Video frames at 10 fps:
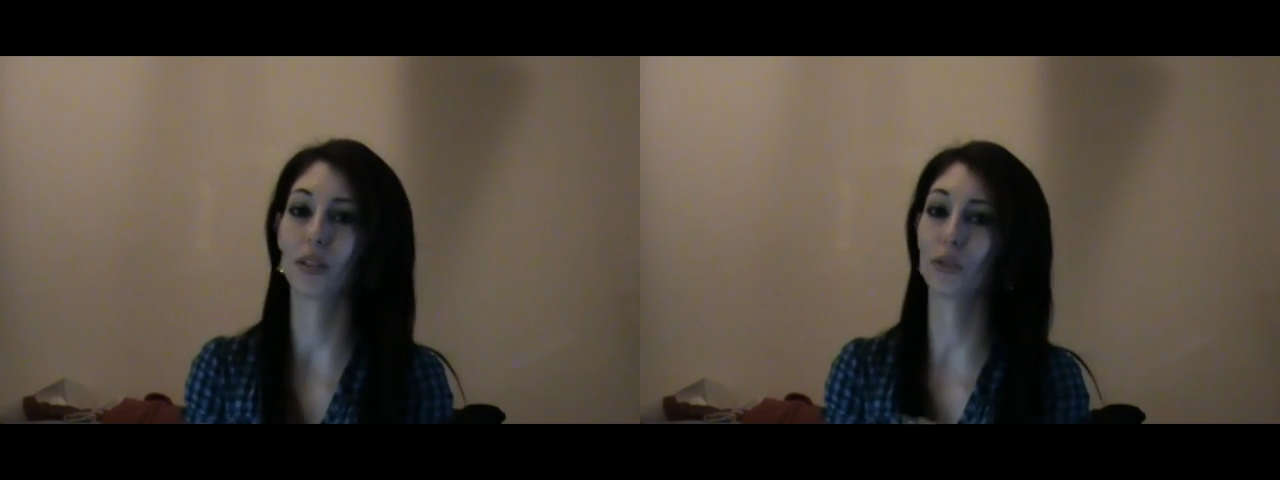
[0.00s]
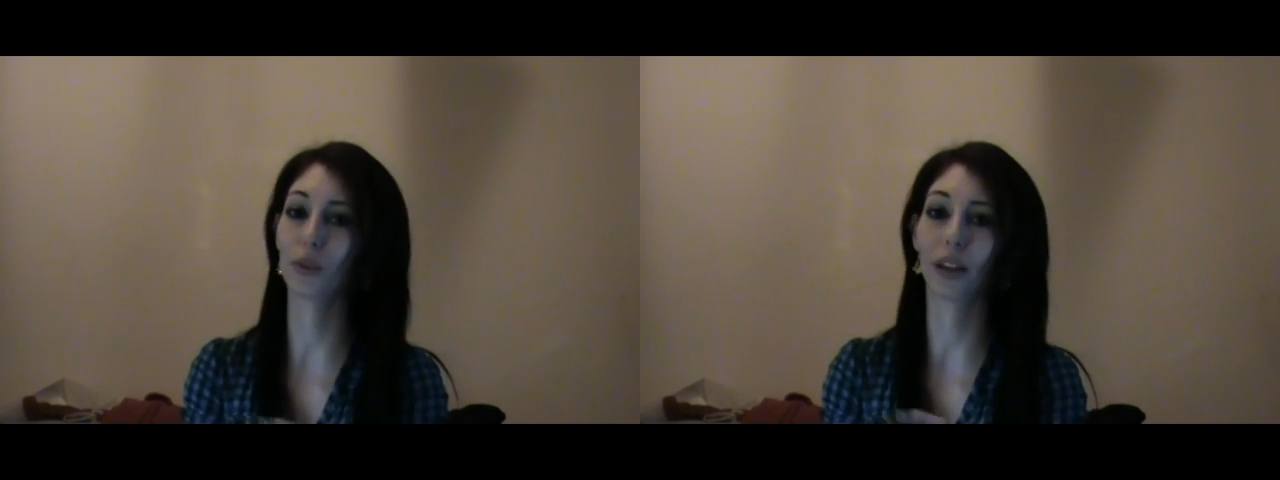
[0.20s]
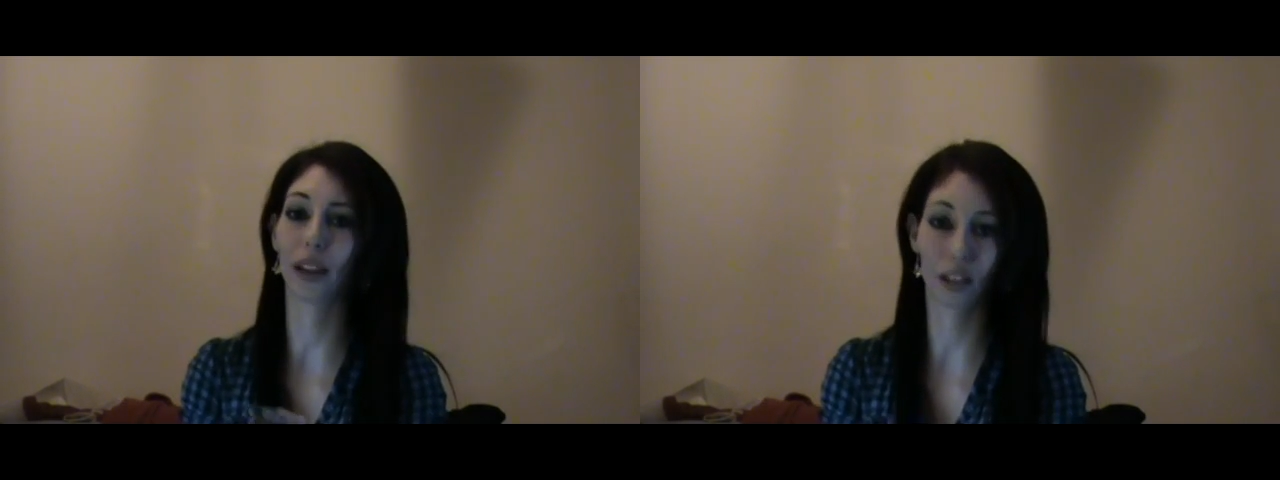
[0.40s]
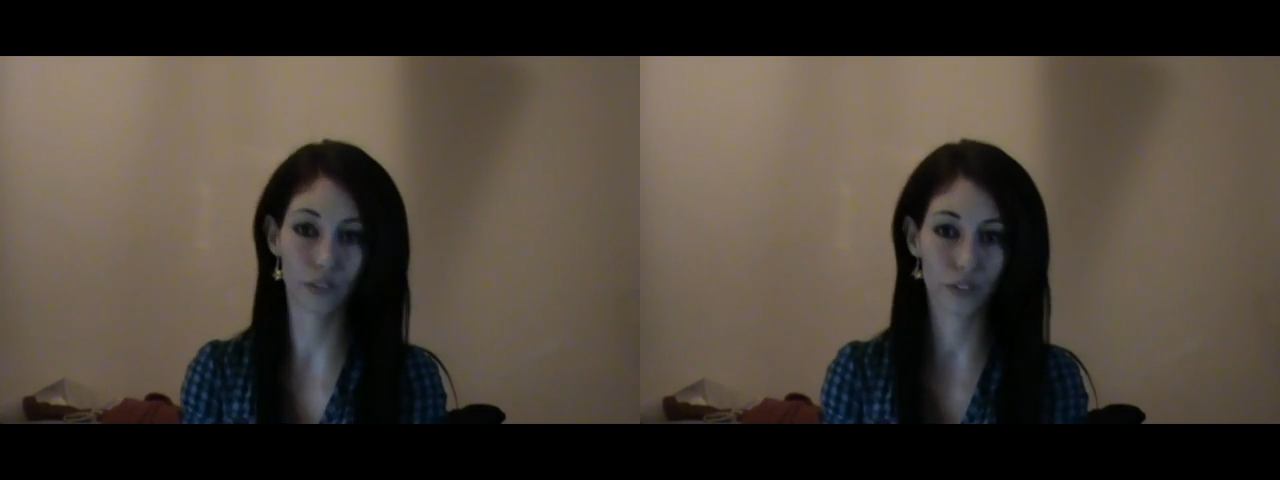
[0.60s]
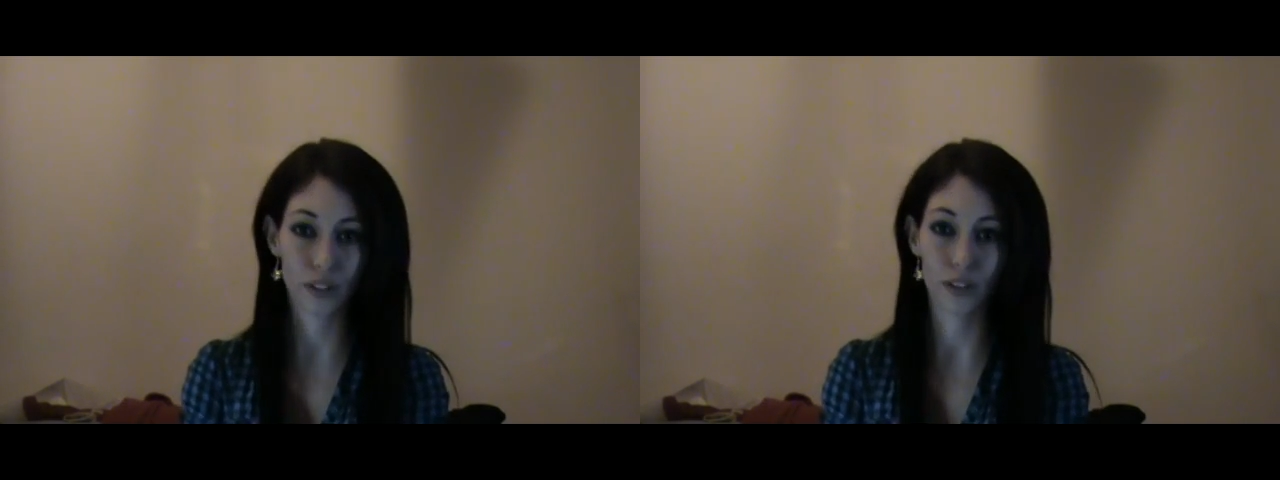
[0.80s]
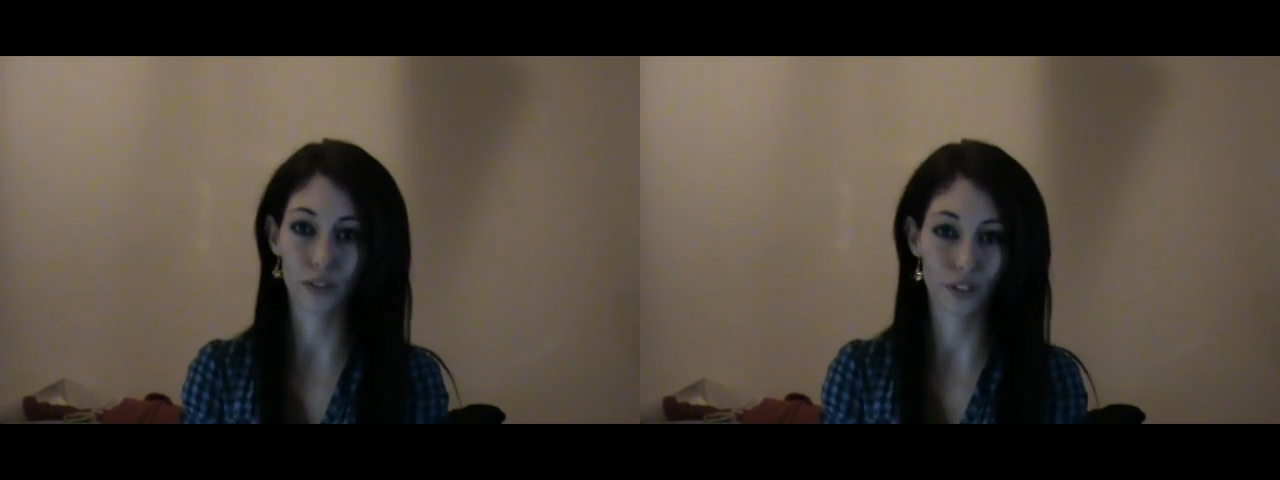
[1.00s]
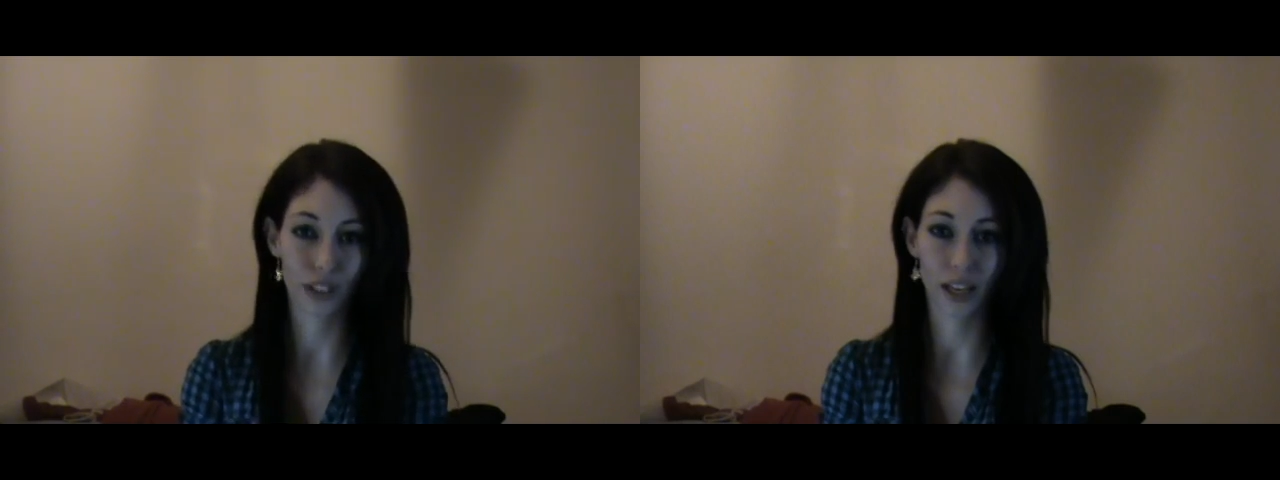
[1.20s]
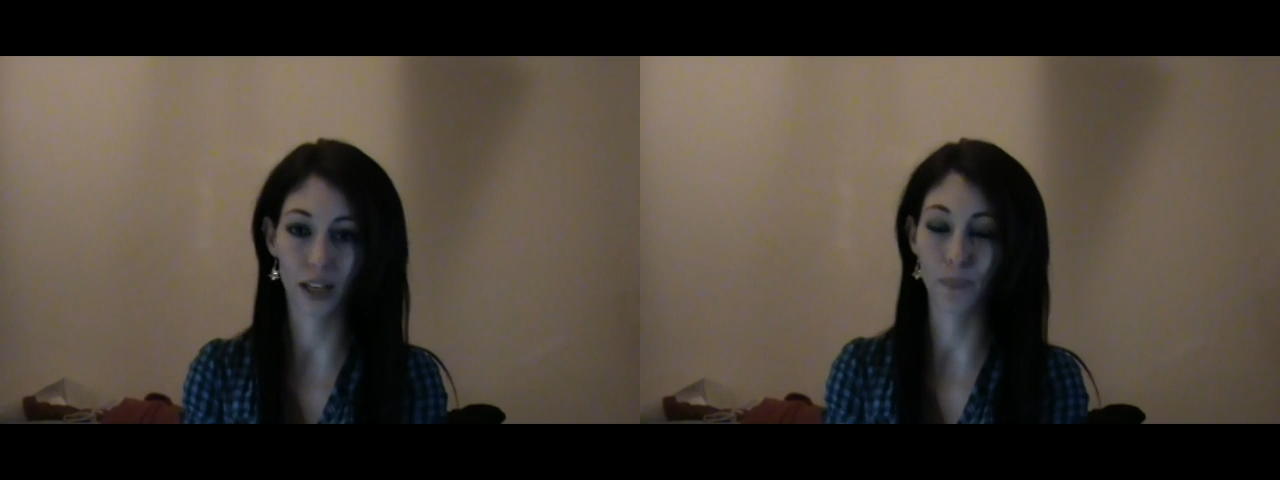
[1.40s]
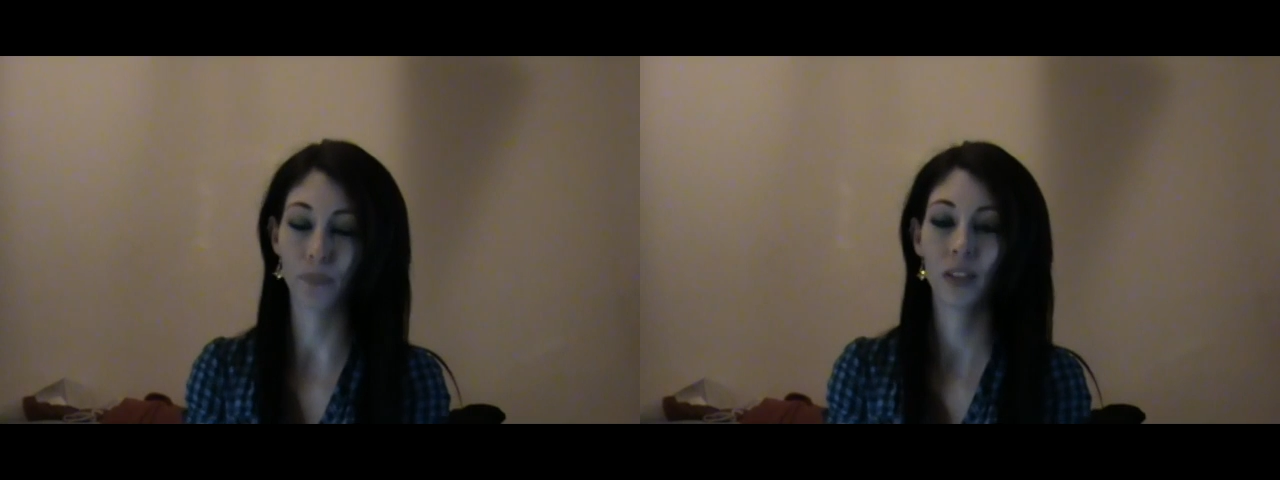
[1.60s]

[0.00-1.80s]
do a hell of a lot for a game.